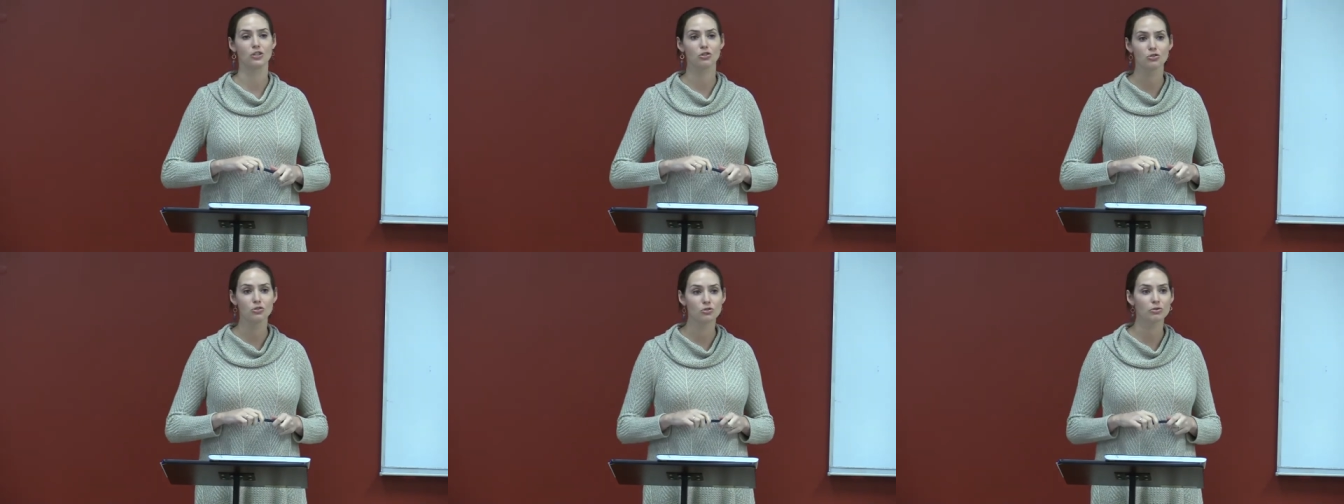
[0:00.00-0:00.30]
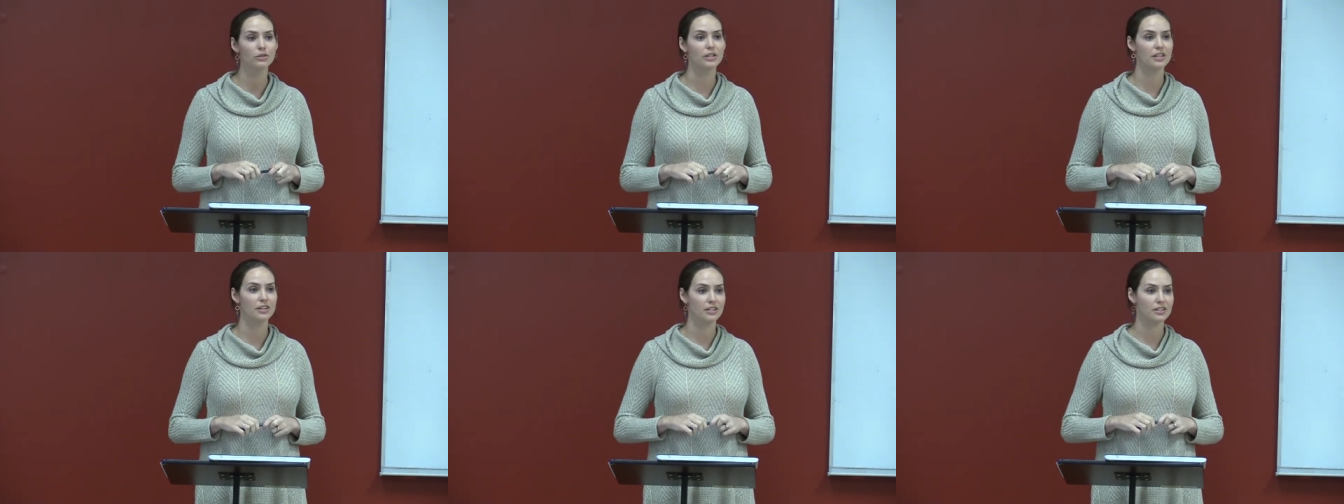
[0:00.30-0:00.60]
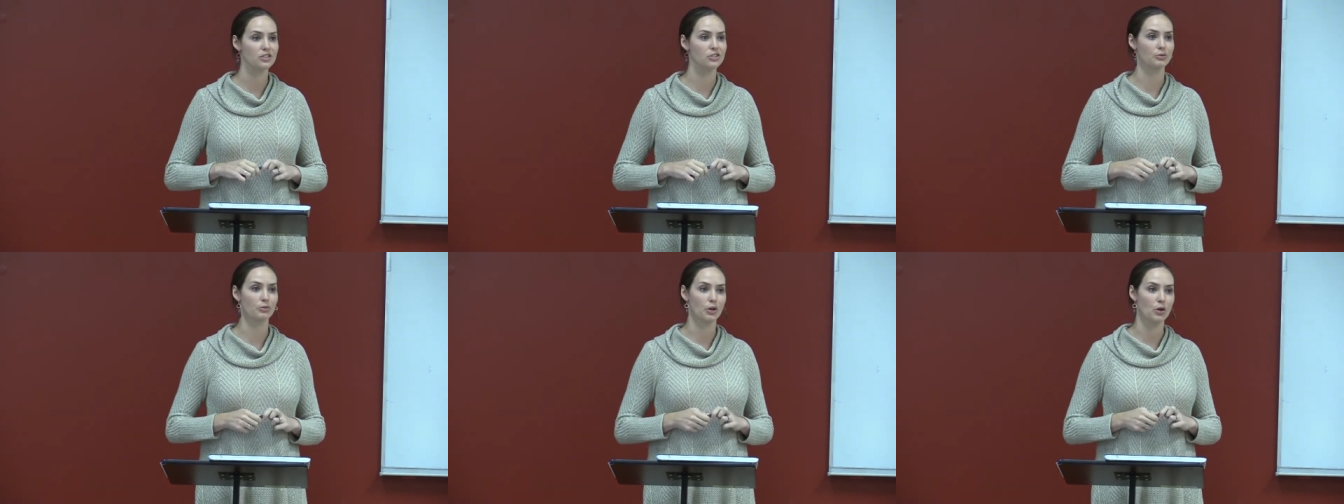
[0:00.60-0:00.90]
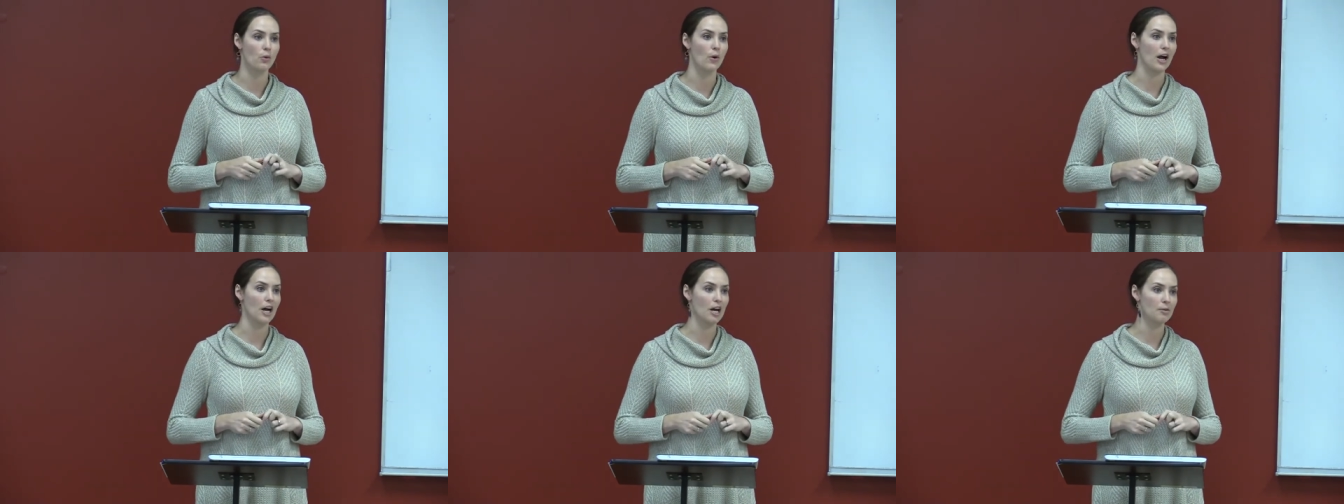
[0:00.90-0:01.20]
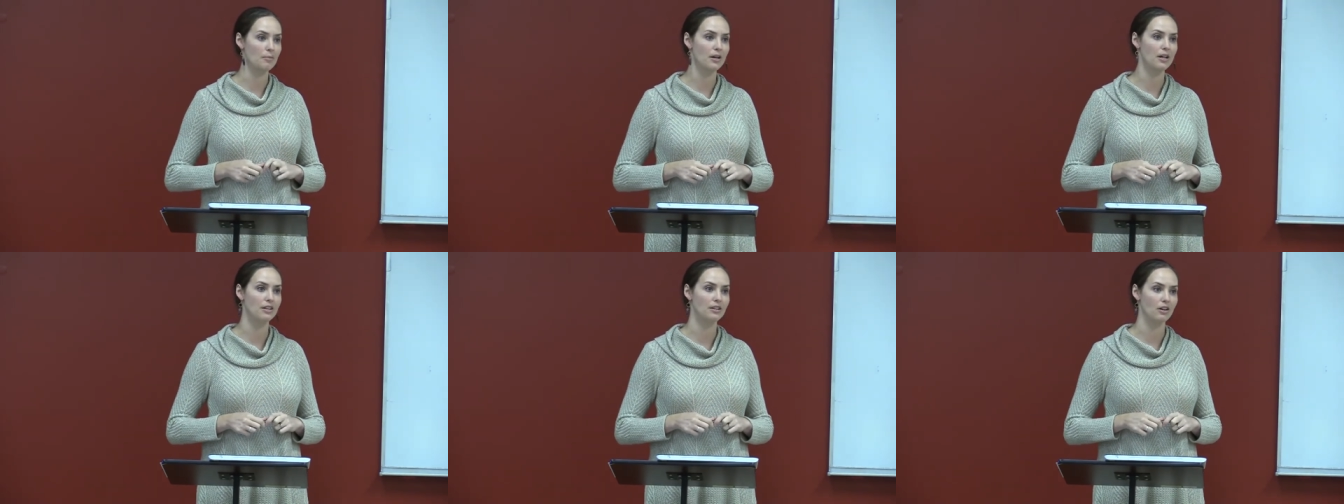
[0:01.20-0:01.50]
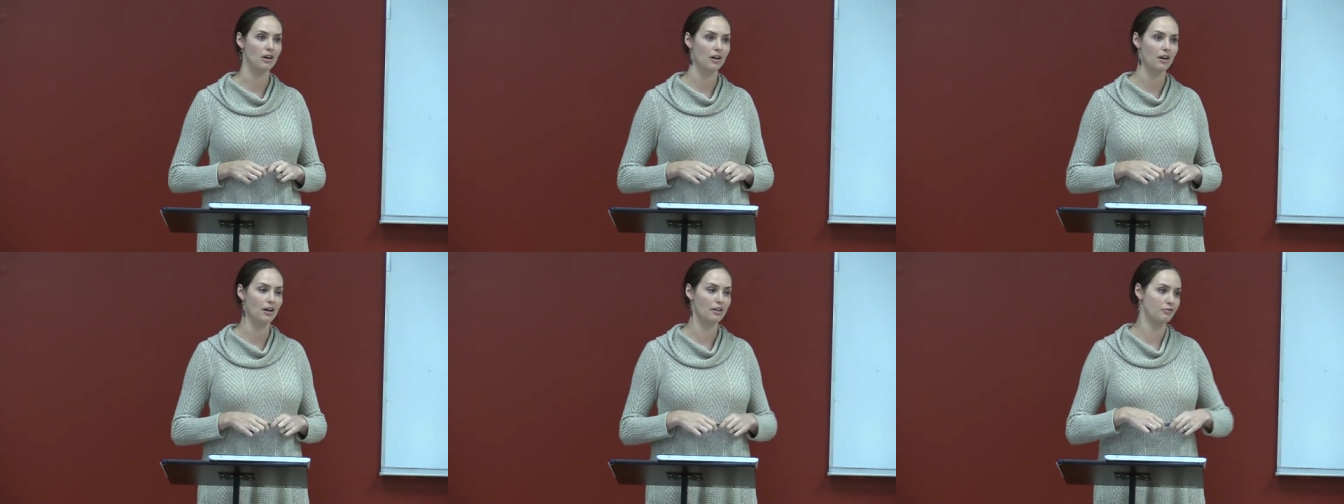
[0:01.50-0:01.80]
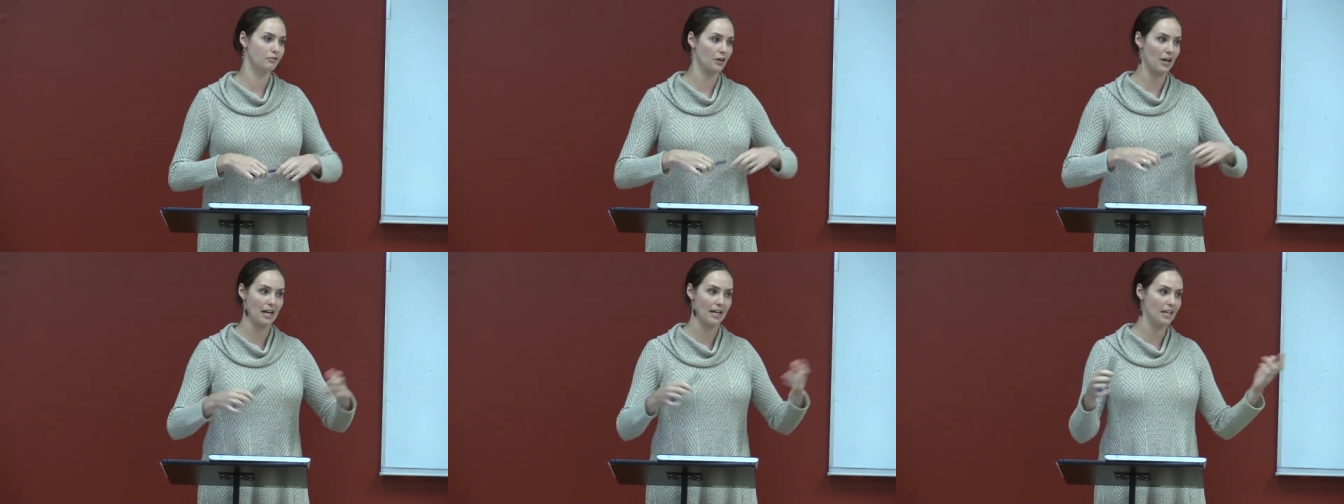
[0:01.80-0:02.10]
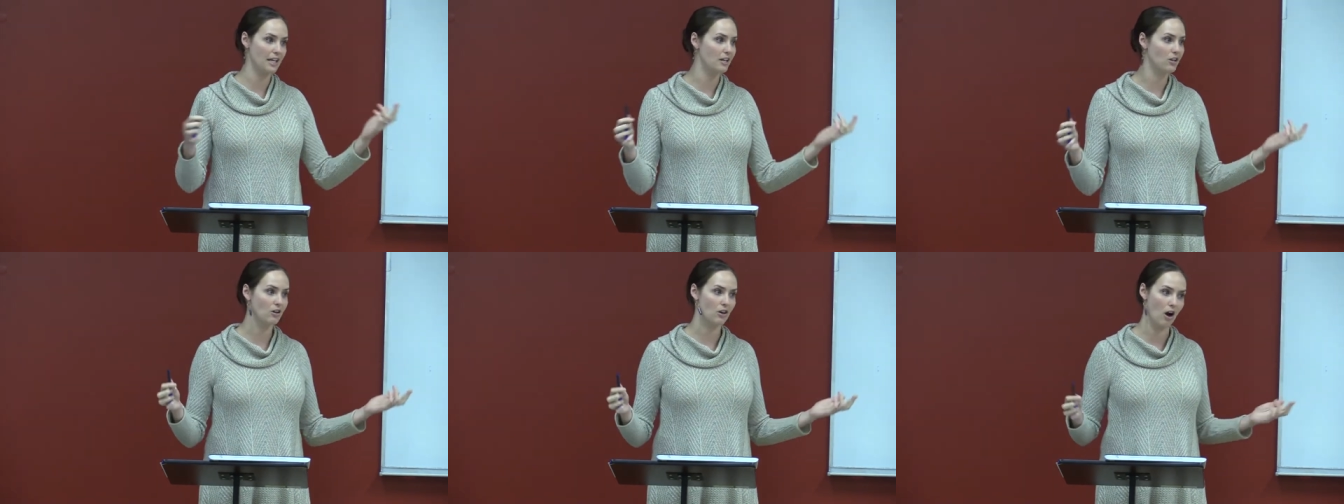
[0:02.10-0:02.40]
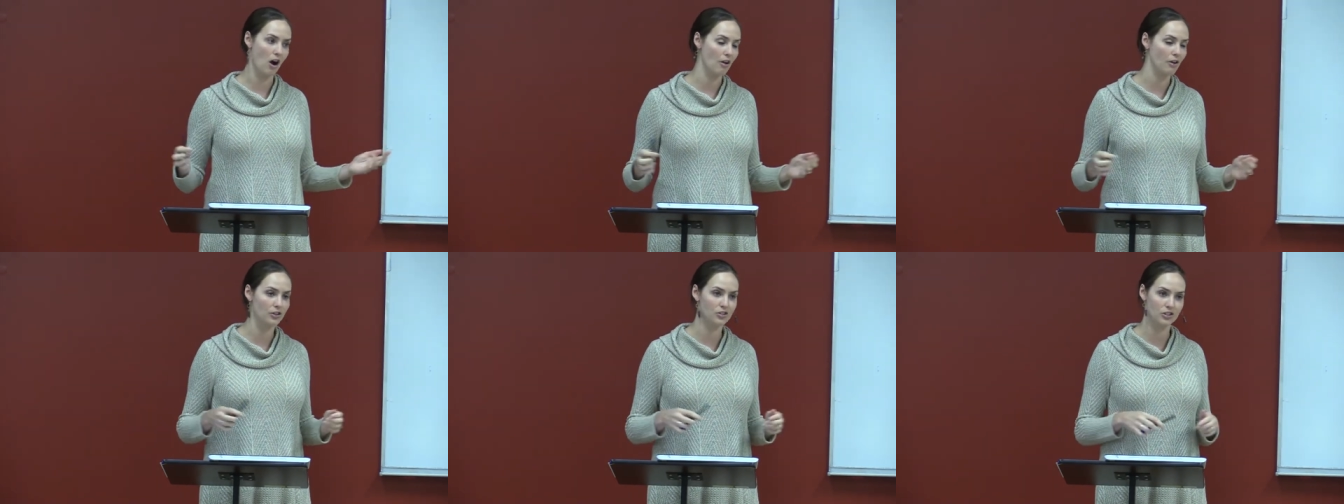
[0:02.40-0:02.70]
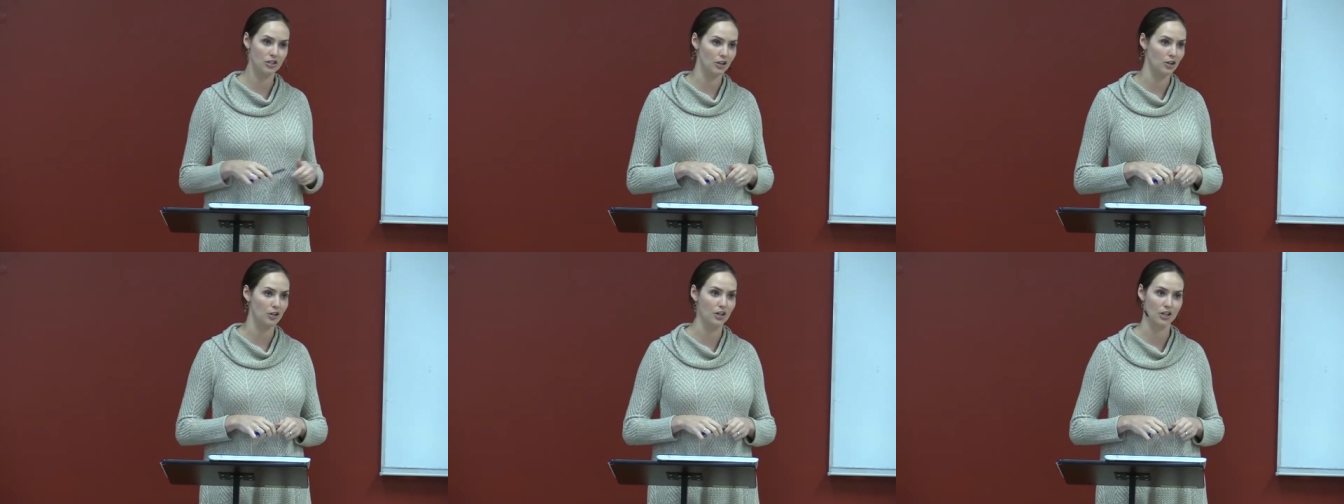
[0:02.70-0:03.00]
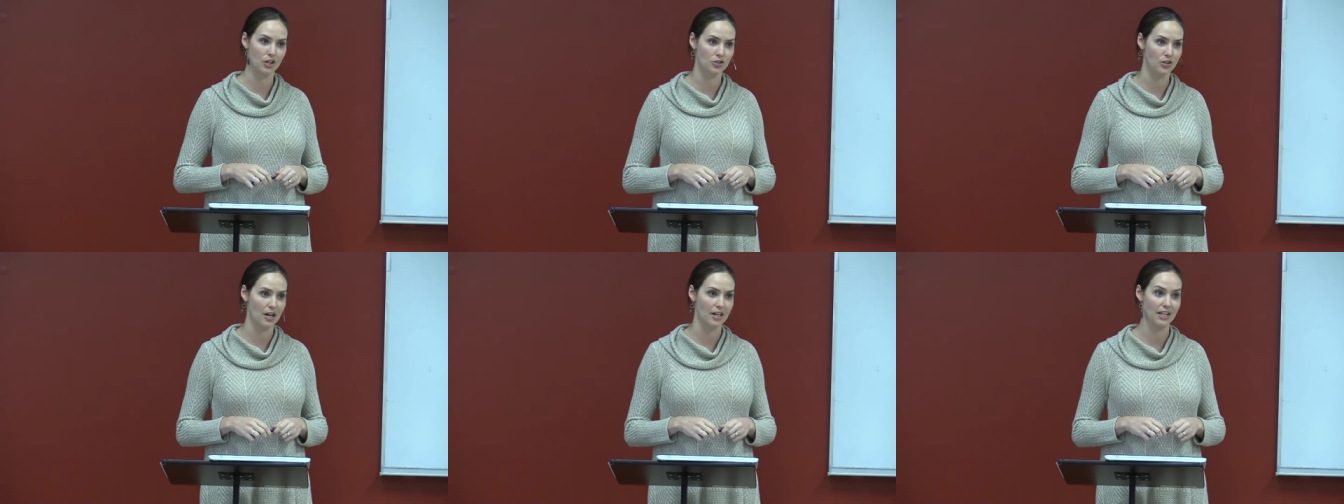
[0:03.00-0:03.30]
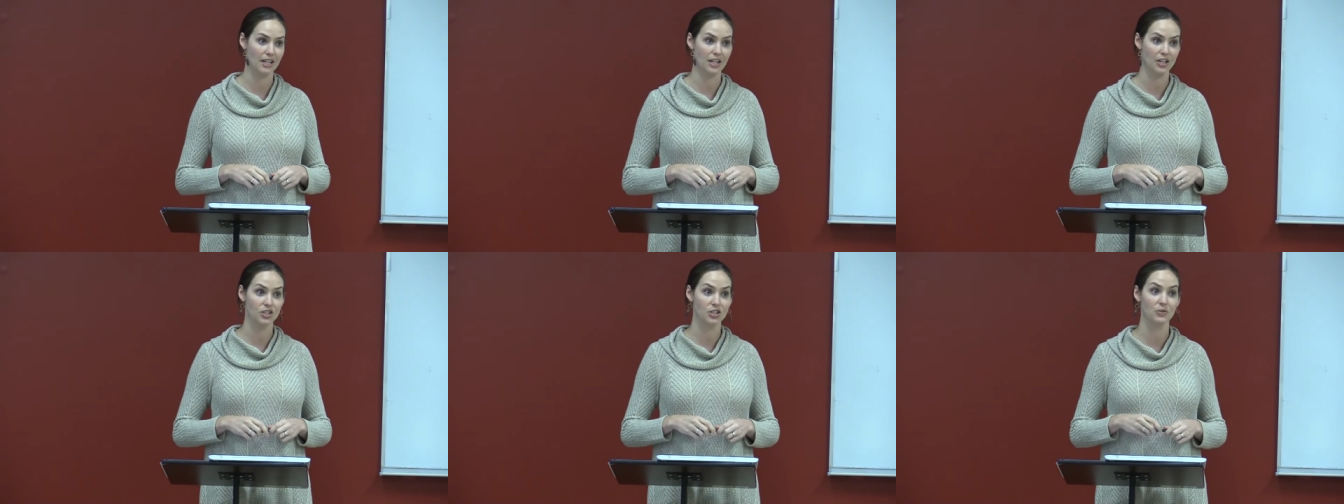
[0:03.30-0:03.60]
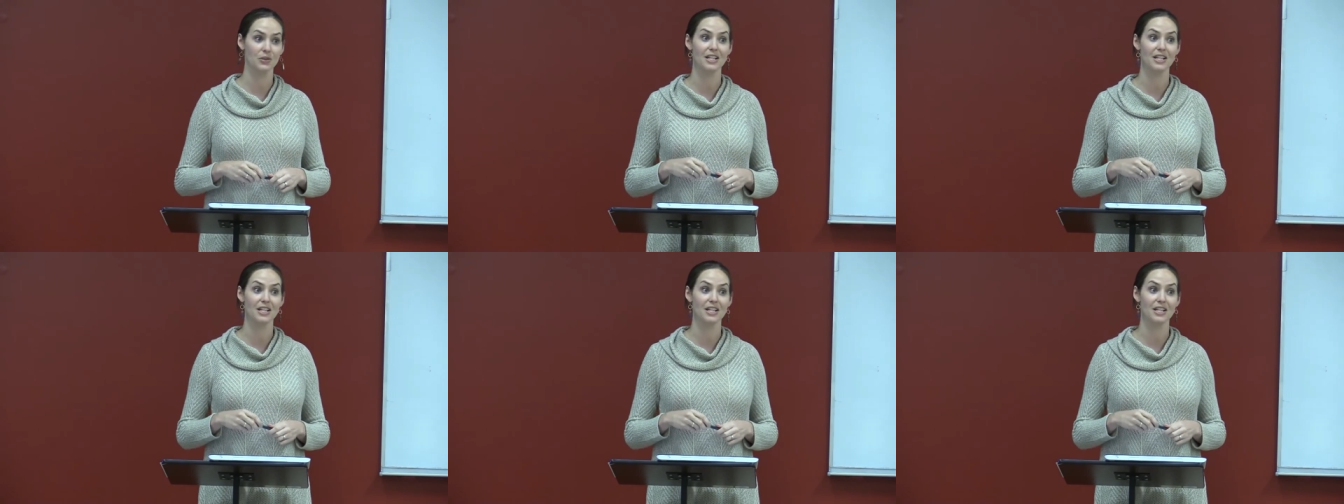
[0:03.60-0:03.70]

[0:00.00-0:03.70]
Usually this is a requirement on, for any college that you're going to try to get into,